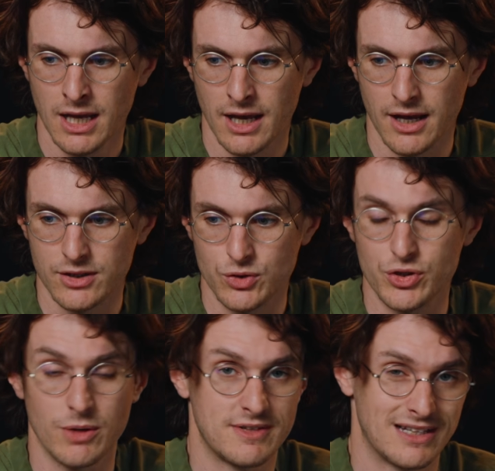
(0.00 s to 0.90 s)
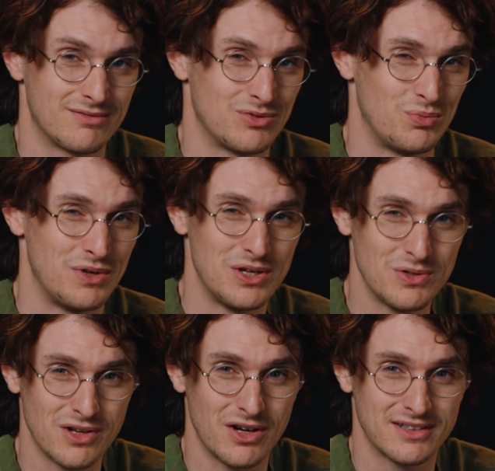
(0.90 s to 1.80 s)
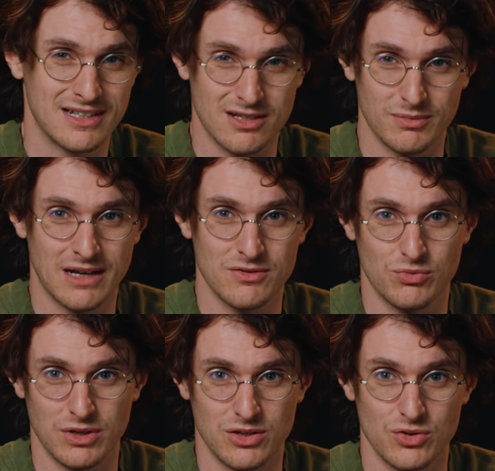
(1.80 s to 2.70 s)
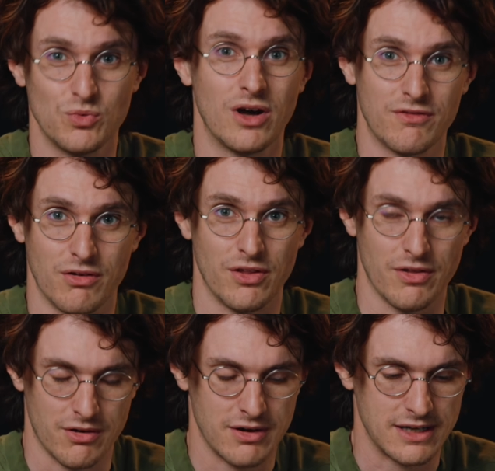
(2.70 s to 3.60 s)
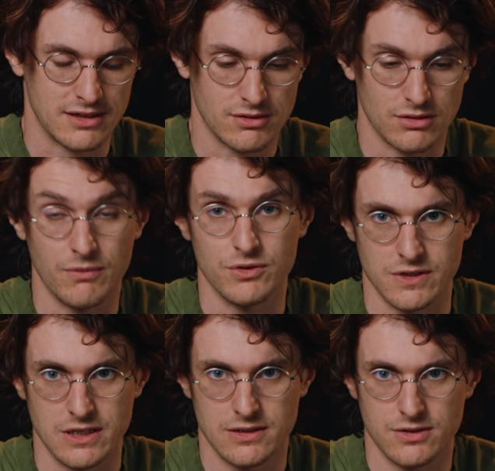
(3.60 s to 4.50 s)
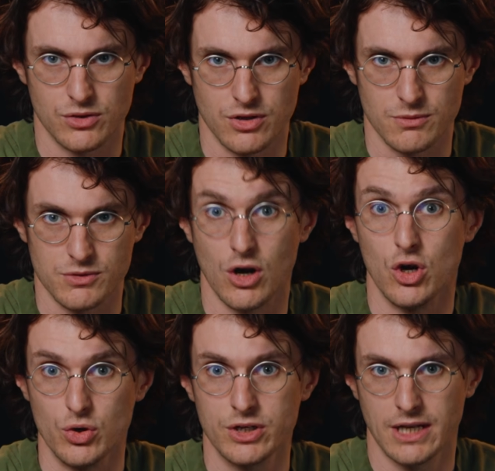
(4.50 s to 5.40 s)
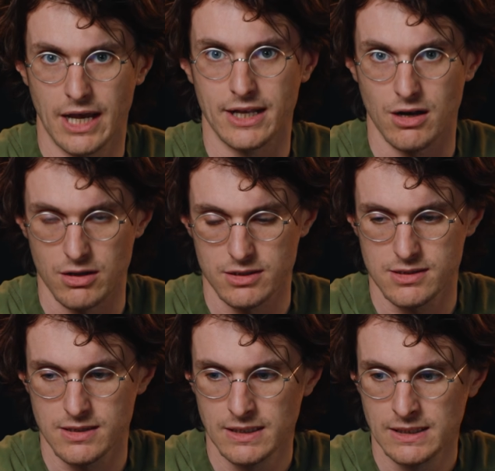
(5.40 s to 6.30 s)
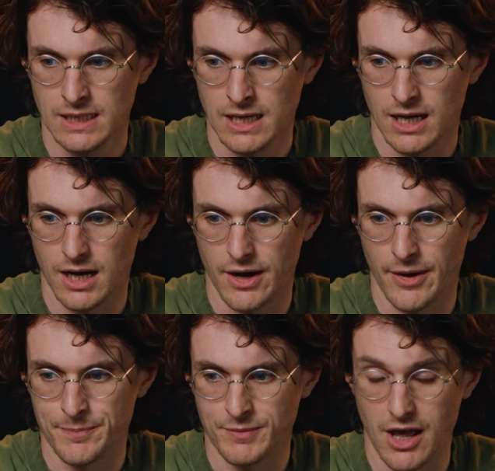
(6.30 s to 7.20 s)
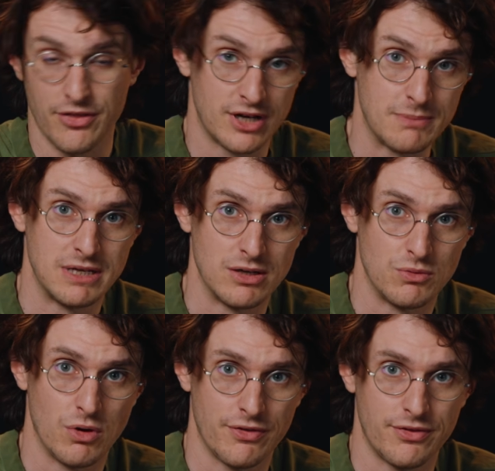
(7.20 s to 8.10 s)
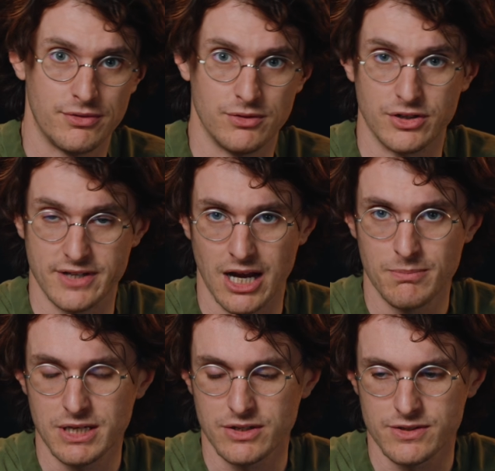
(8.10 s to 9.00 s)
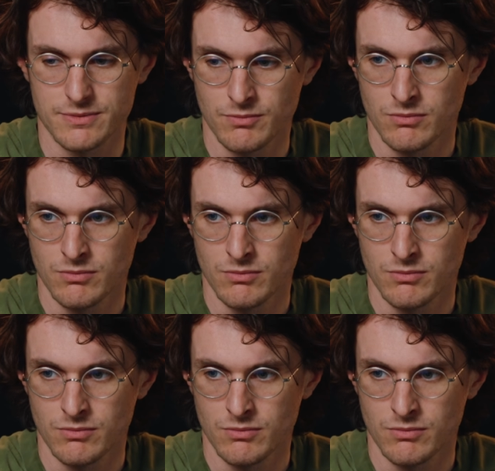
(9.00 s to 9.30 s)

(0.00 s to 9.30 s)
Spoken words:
And two terms that we use a lot, and sometimes we use one for another, and obviously it's the terms look and LUTs. I thought it'd be worth the time because